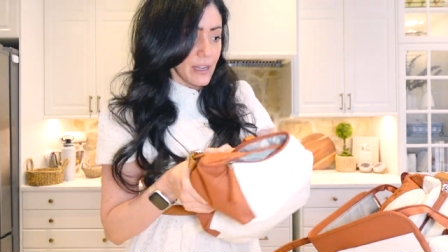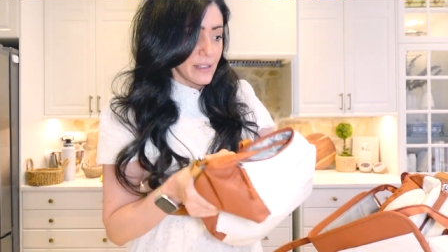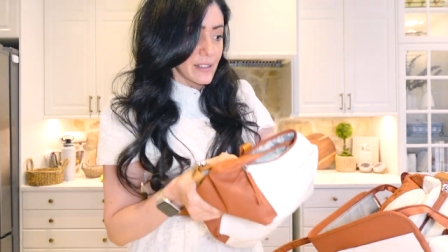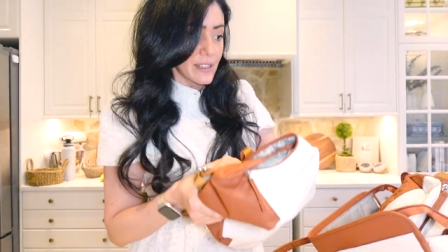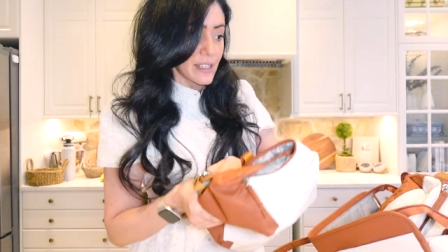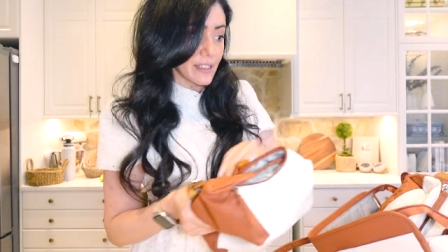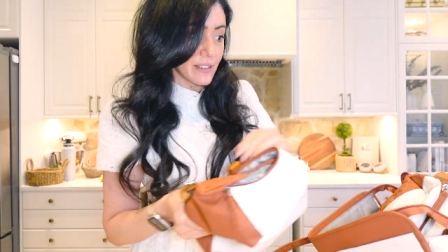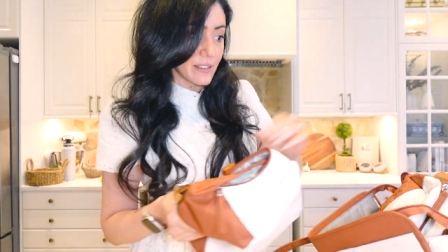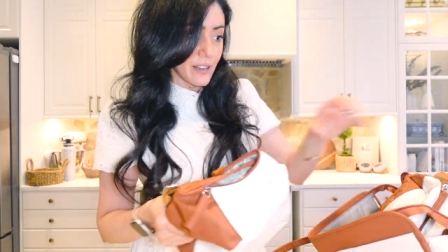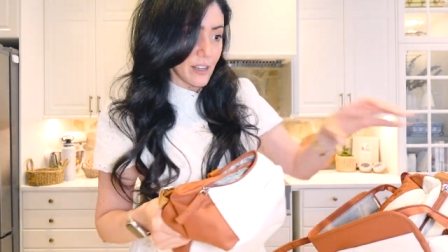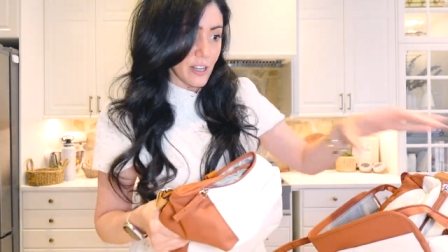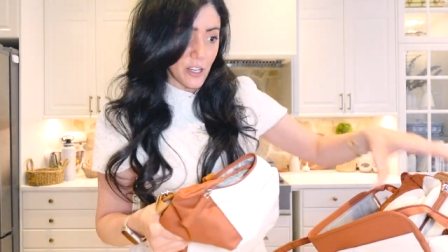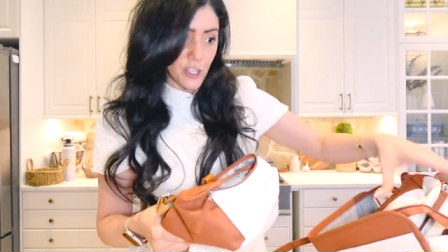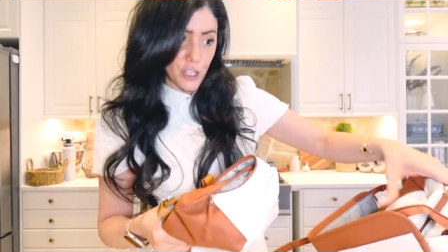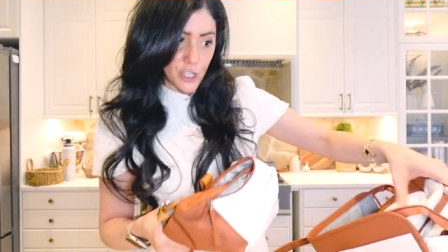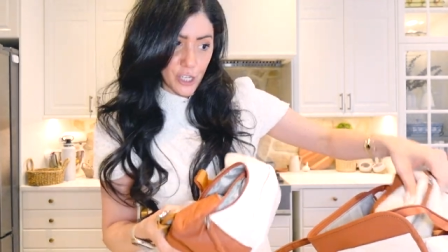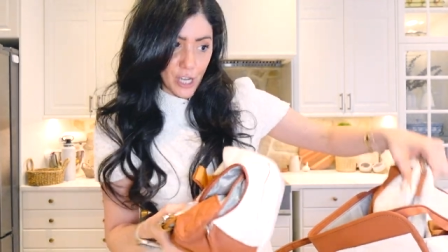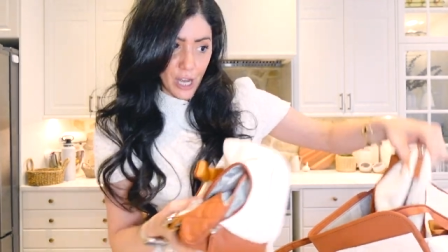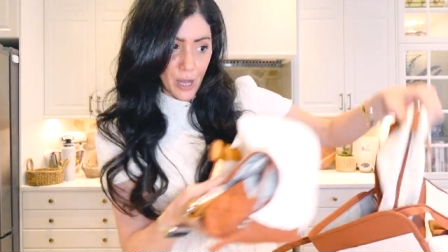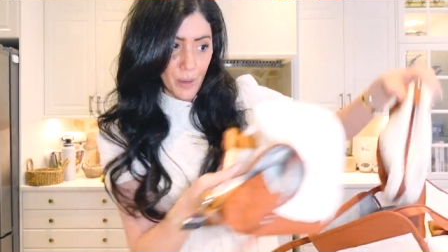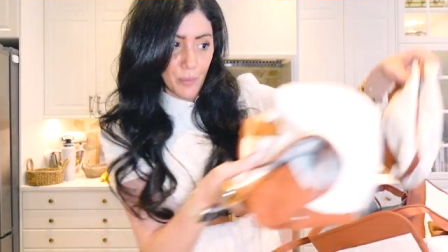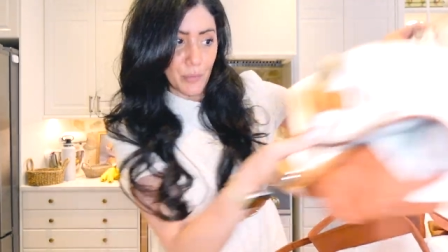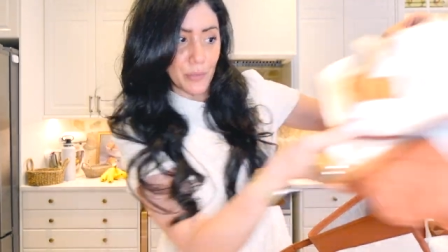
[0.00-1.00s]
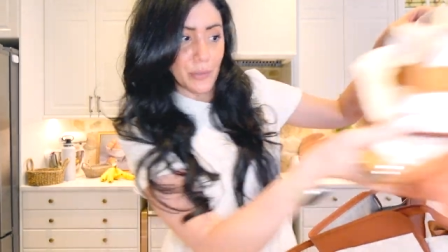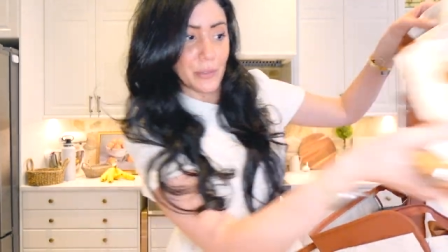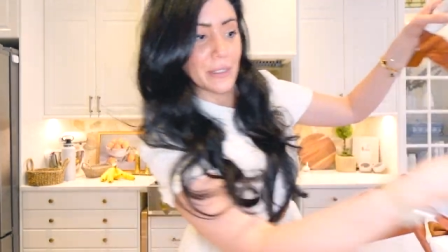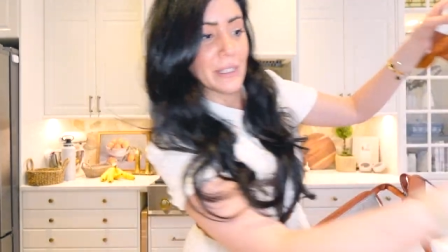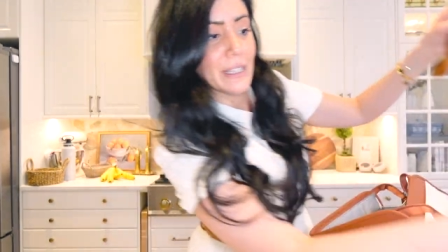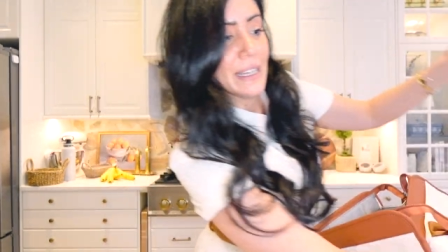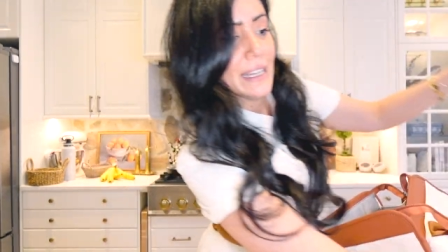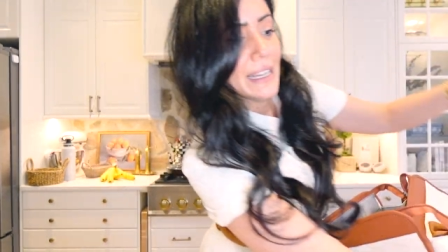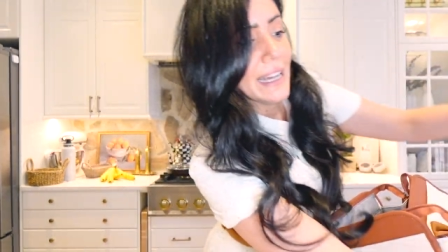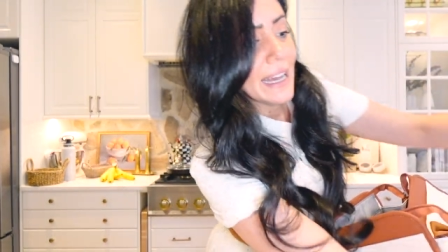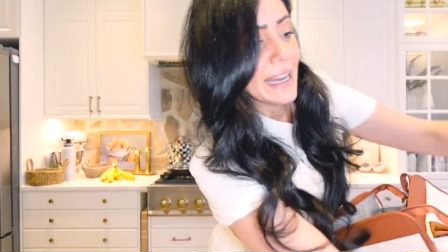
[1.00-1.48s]
TikTok shop,
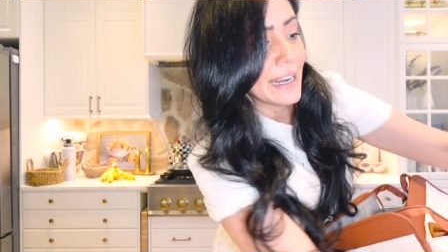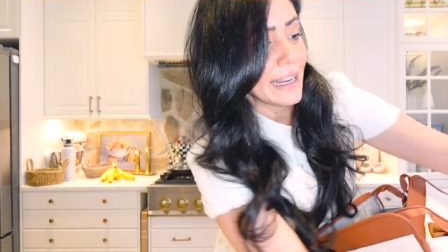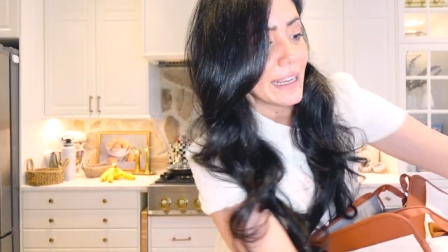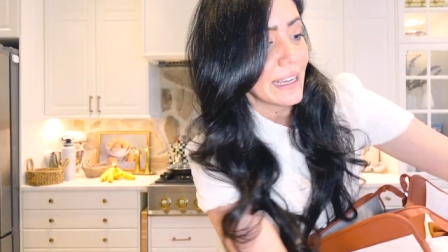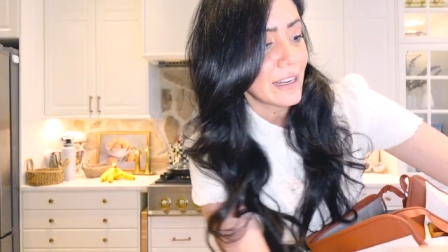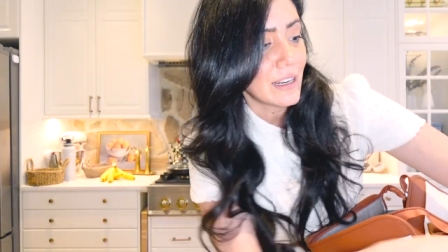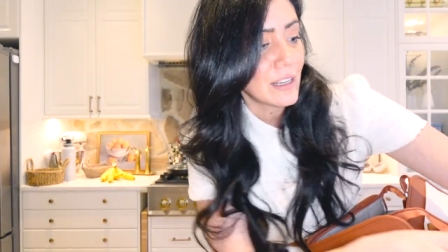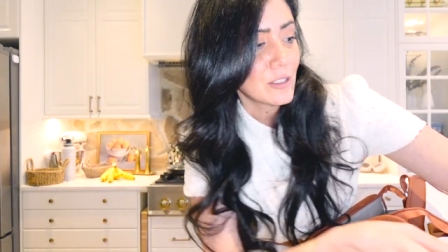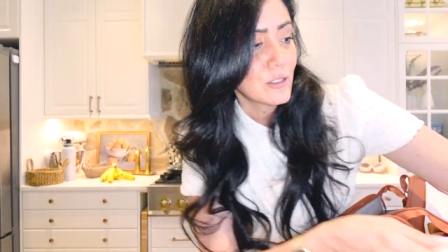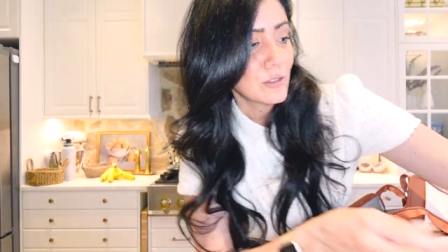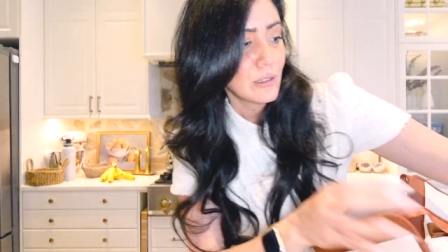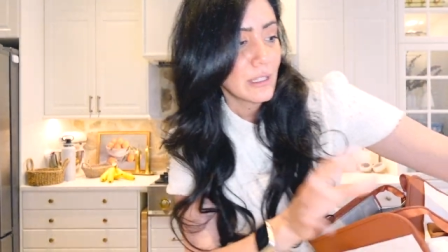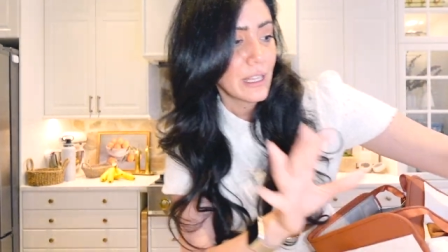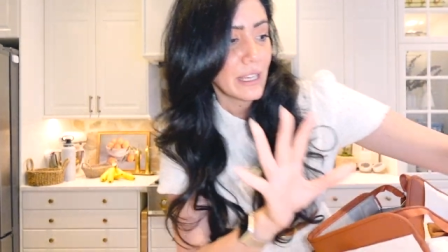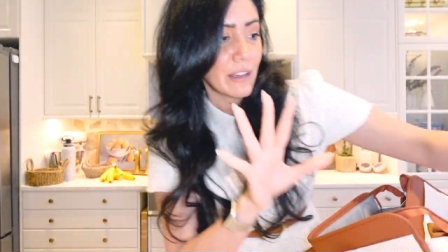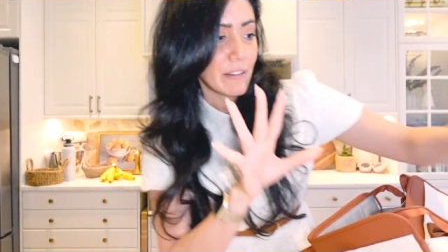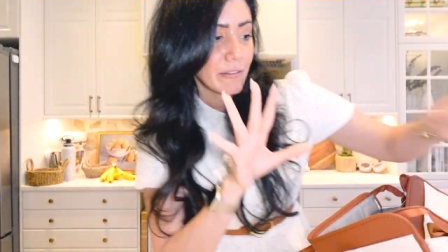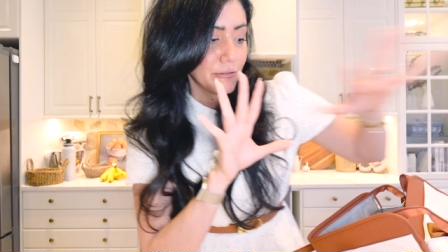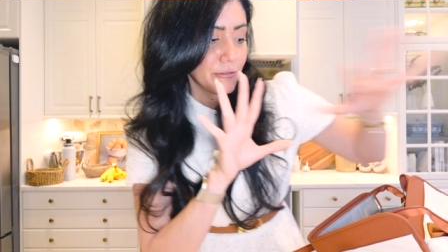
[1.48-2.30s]
and again I'll do like a